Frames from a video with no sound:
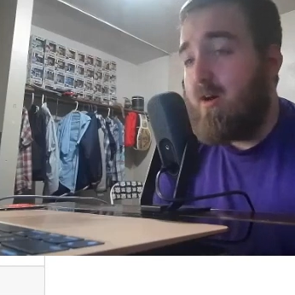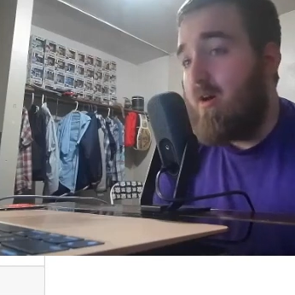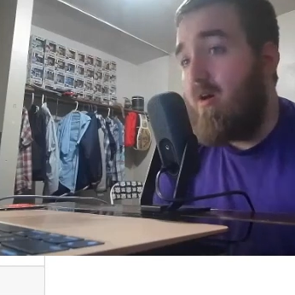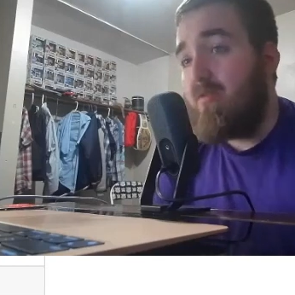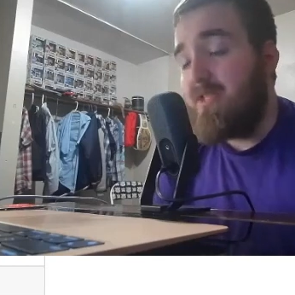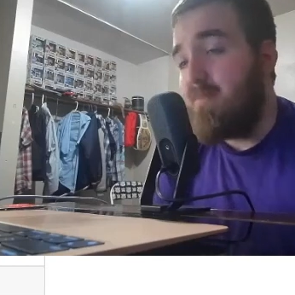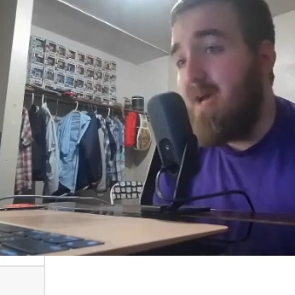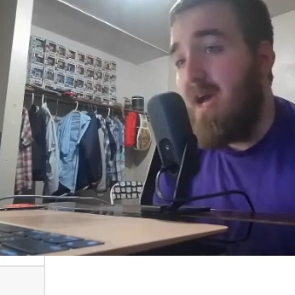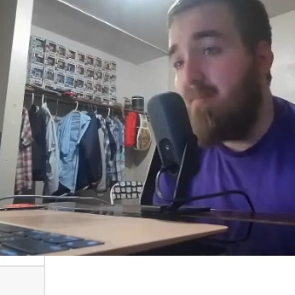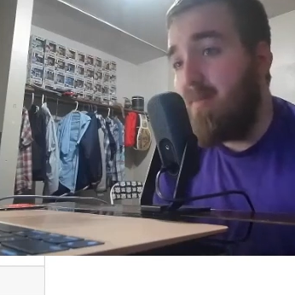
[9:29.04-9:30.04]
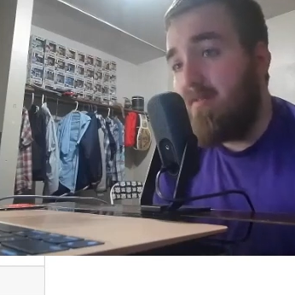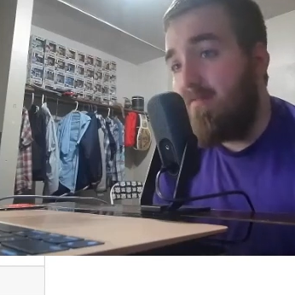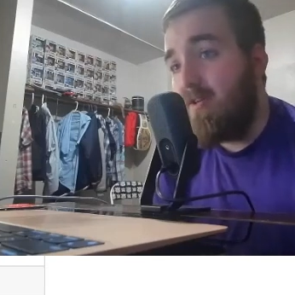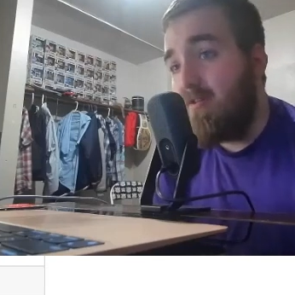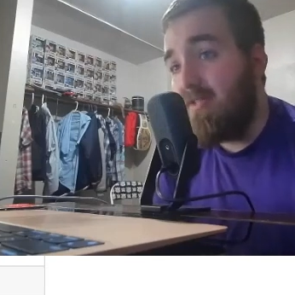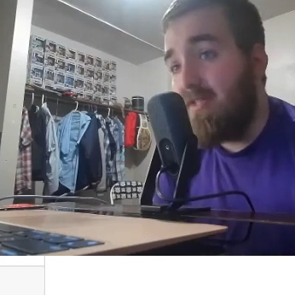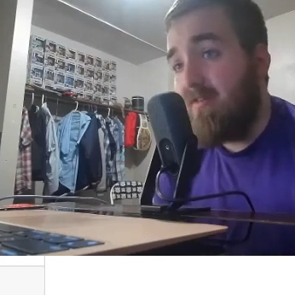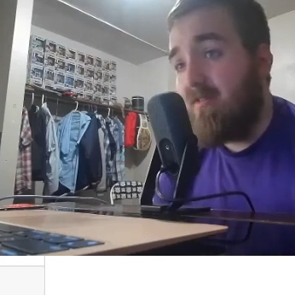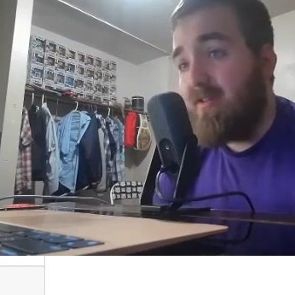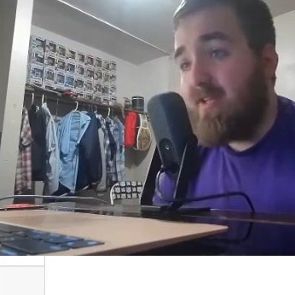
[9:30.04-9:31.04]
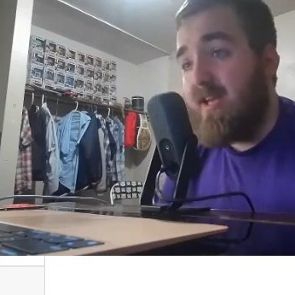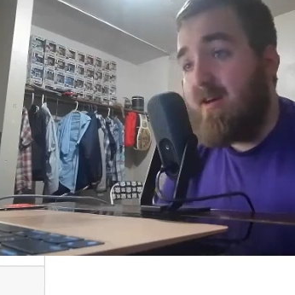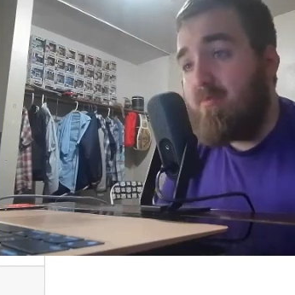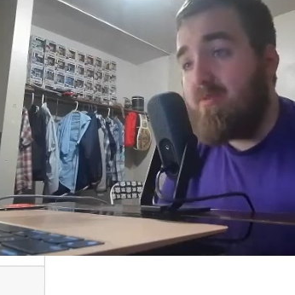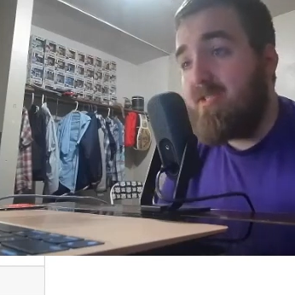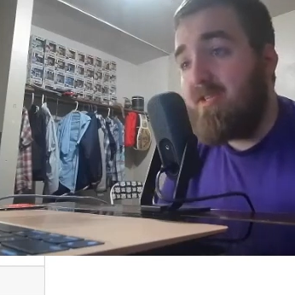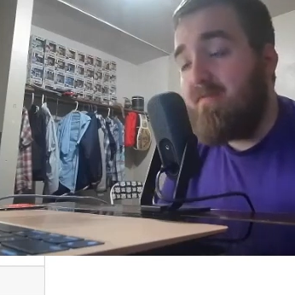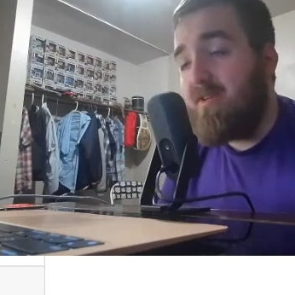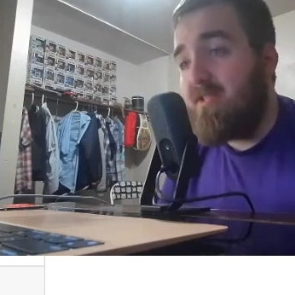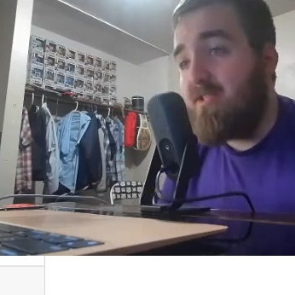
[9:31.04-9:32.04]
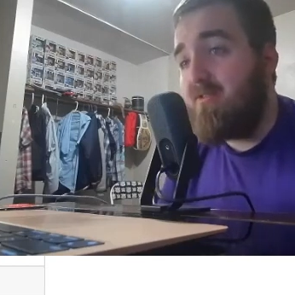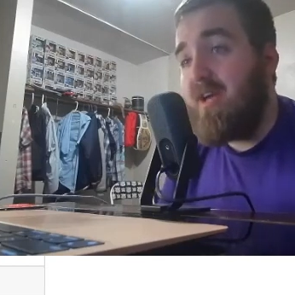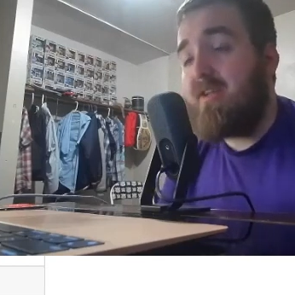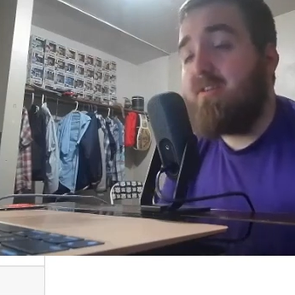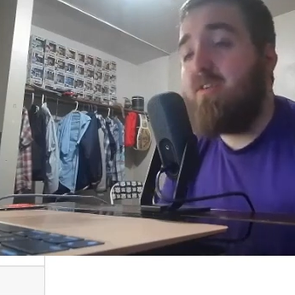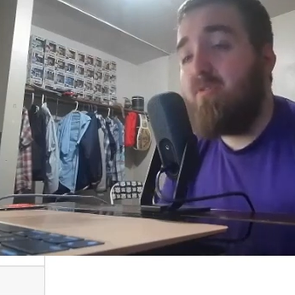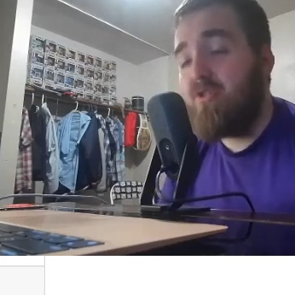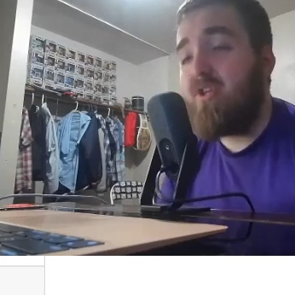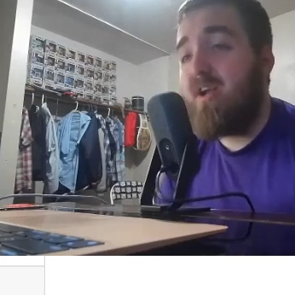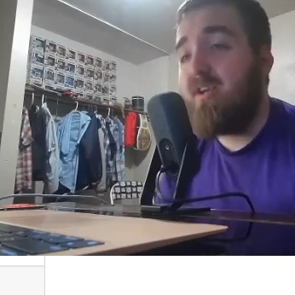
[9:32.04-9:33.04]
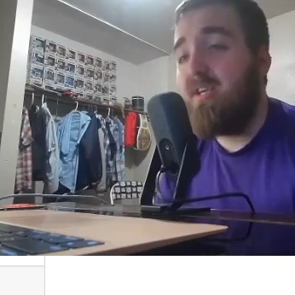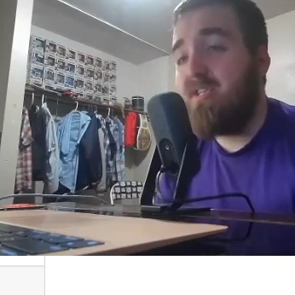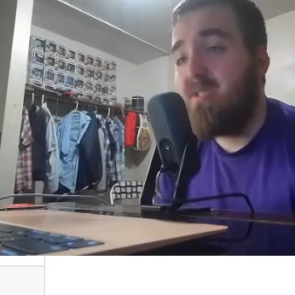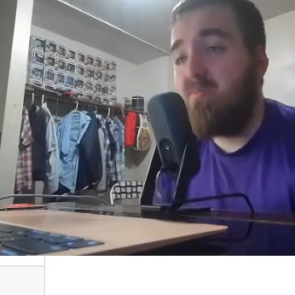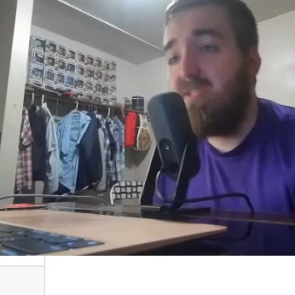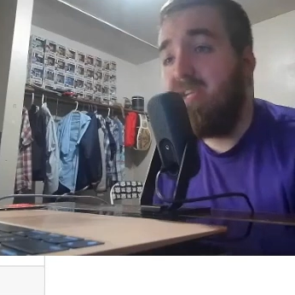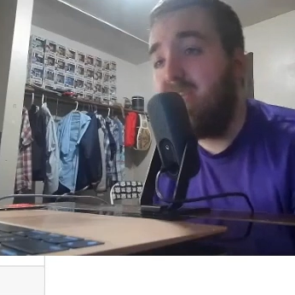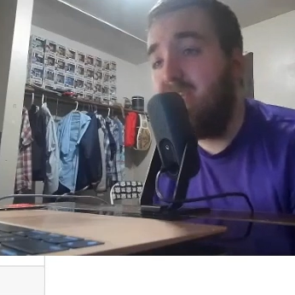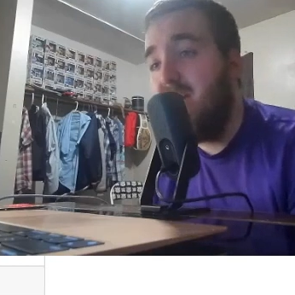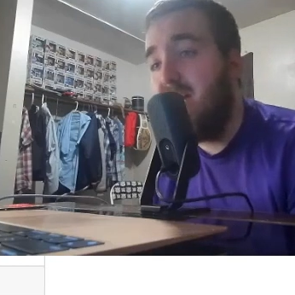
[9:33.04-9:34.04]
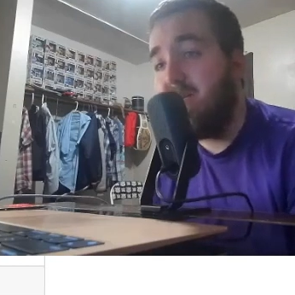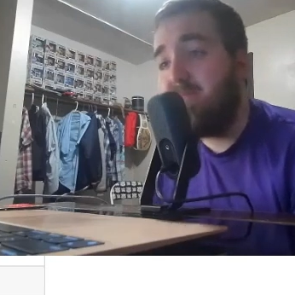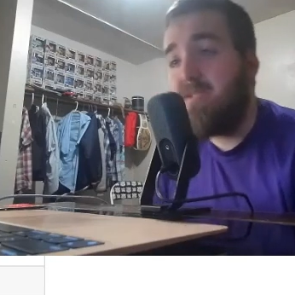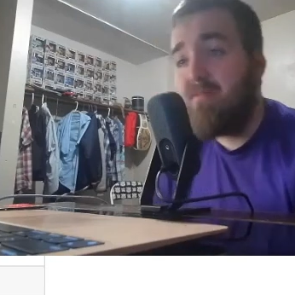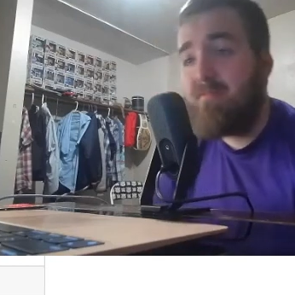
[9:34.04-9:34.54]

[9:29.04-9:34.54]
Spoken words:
all these bad motherfuckers that are on the Cowboys defense. You got no shot against them with Danny Dimes.